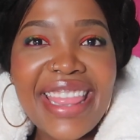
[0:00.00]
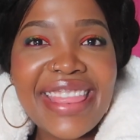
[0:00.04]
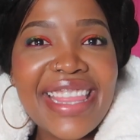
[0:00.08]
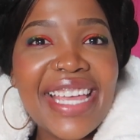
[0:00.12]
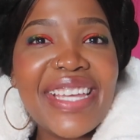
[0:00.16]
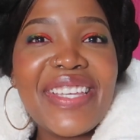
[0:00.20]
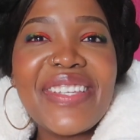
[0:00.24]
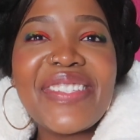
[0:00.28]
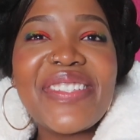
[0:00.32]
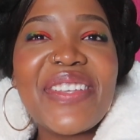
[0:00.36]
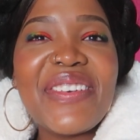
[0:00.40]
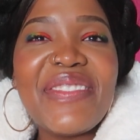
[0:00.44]

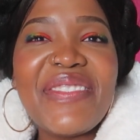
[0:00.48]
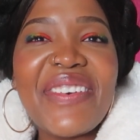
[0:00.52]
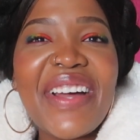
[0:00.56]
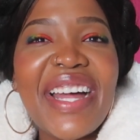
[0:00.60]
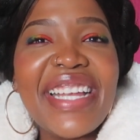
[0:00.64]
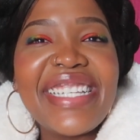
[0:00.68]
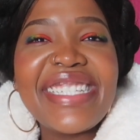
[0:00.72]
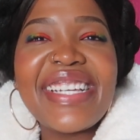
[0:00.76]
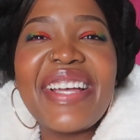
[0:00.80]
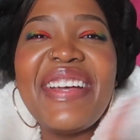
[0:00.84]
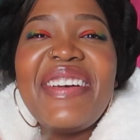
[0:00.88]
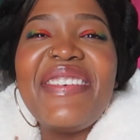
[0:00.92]
Thank you so
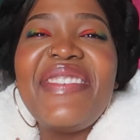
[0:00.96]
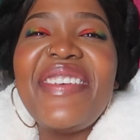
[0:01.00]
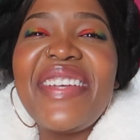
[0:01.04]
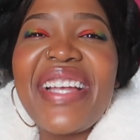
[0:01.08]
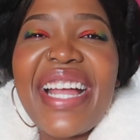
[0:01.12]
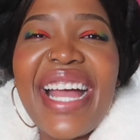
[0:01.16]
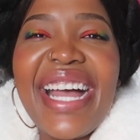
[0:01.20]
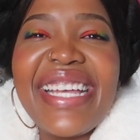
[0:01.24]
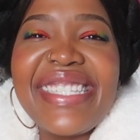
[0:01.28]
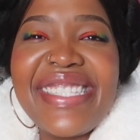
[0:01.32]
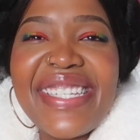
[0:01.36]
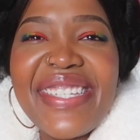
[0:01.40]
much. I hope
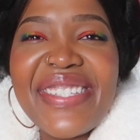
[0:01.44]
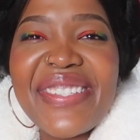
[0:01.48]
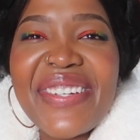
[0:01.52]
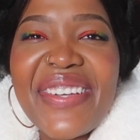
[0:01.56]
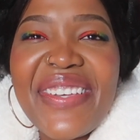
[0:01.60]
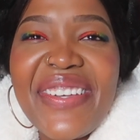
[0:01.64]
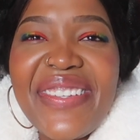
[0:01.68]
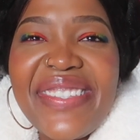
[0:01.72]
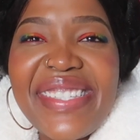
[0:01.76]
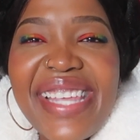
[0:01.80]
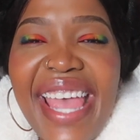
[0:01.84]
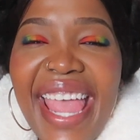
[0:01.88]
you guys enjoy
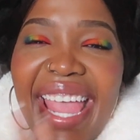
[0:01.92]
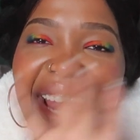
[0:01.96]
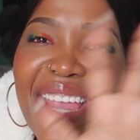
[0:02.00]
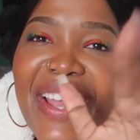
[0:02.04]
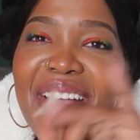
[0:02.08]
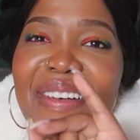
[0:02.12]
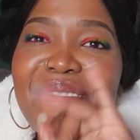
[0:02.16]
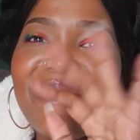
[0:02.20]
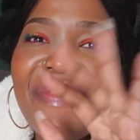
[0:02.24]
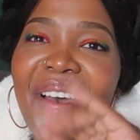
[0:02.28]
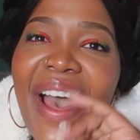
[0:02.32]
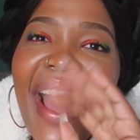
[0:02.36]
your
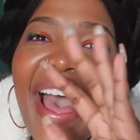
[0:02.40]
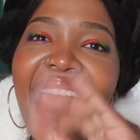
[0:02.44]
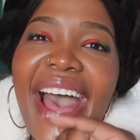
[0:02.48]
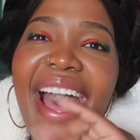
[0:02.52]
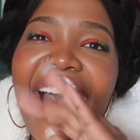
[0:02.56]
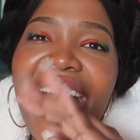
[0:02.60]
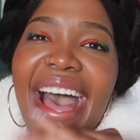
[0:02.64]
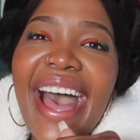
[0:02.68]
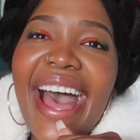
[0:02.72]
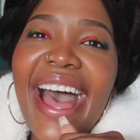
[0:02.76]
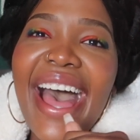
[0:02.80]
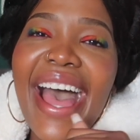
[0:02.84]
day.
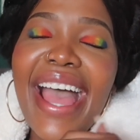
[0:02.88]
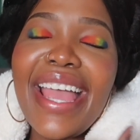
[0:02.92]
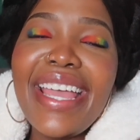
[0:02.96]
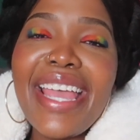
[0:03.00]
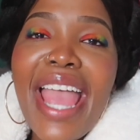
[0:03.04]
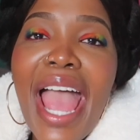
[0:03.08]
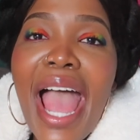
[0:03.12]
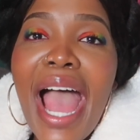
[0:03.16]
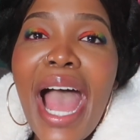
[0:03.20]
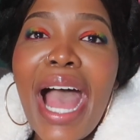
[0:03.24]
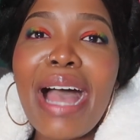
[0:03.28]
Bye.